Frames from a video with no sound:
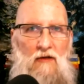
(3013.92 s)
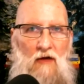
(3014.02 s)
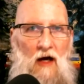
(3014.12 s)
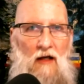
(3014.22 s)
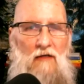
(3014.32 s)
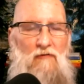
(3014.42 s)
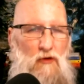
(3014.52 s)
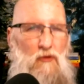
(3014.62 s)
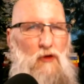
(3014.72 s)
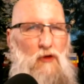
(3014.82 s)
that, if
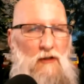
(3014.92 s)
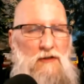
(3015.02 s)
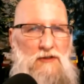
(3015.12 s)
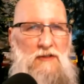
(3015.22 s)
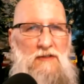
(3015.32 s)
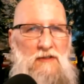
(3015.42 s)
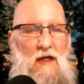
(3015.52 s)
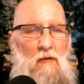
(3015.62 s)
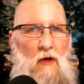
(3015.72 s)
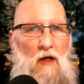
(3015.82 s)
you look at this season
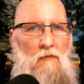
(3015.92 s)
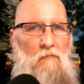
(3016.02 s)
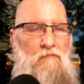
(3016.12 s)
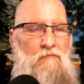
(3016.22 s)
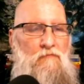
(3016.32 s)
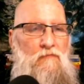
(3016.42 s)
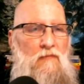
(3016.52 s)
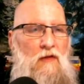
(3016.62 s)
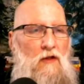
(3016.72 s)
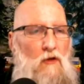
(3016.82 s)
that way,
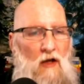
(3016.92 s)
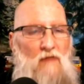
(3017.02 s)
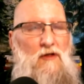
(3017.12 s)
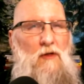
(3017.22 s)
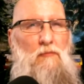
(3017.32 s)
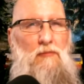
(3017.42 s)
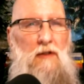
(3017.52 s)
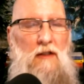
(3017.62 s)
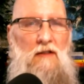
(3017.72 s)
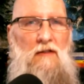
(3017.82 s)
you'll have a
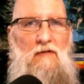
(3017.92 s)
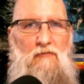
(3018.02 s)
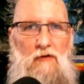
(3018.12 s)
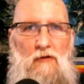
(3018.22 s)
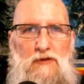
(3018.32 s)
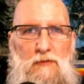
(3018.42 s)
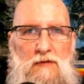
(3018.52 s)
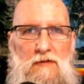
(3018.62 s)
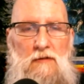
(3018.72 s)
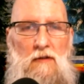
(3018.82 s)
completely different
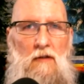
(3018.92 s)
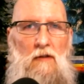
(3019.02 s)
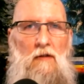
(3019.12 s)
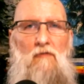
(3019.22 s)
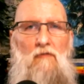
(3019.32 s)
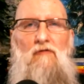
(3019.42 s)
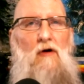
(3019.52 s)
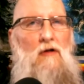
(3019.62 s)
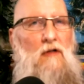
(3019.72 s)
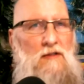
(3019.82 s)
Christmas.
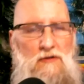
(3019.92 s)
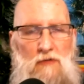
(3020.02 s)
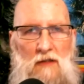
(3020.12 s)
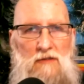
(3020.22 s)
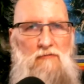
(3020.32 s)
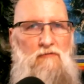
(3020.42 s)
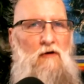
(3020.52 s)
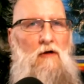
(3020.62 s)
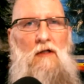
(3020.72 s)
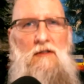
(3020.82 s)
Far less stress,
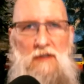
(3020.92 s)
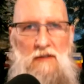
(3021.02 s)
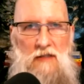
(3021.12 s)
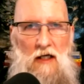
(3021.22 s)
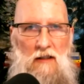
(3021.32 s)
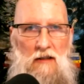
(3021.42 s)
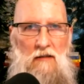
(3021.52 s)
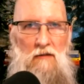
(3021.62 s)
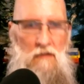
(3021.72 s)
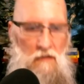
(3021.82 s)
far less anxiety,
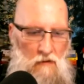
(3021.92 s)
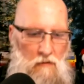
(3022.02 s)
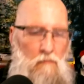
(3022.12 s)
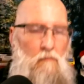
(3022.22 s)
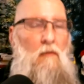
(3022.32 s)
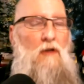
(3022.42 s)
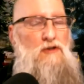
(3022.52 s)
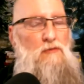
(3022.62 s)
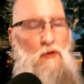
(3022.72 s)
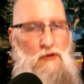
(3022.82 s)

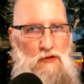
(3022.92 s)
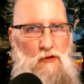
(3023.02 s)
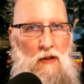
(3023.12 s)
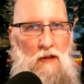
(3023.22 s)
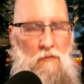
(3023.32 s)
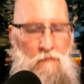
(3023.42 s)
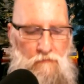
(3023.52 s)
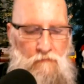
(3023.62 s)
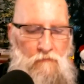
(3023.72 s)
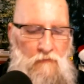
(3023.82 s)
much more joy.
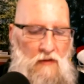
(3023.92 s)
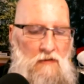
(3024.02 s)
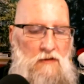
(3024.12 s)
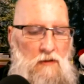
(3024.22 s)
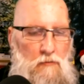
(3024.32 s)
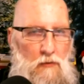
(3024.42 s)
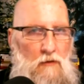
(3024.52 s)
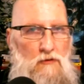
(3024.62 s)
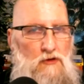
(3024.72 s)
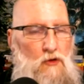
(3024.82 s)
Deep
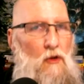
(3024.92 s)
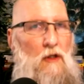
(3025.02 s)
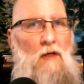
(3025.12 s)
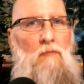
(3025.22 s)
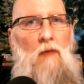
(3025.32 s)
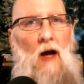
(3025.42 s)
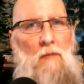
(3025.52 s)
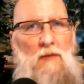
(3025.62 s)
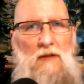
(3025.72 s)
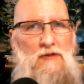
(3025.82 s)
joy and
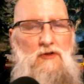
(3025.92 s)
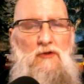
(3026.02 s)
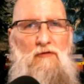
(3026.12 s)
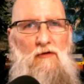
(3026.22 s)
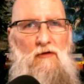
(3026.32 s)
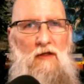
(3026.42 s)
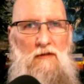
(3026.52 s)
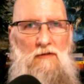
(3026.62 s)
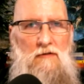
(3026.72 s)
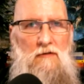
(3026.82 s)
happiness, two different
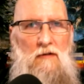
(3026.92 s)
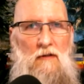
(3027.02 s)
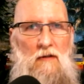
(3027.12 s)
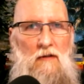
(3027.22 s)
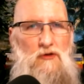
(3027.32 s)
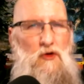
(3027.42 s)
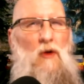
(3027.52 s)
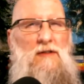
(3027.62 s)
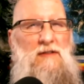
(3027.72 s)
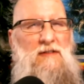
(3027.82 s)
things.
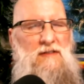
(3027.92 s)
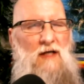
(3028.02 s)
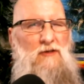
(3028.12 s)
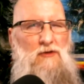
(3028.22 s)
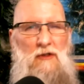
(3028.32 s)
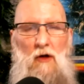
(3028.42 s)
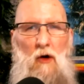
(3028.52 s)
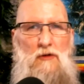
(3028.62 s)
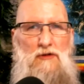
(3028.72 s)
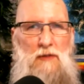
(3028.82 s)
Joy is inside you. It can
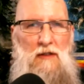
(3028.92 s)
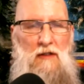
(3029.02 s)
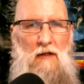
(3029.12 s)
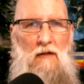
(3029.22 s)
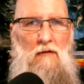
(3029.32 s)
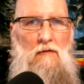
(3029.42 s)
always be there.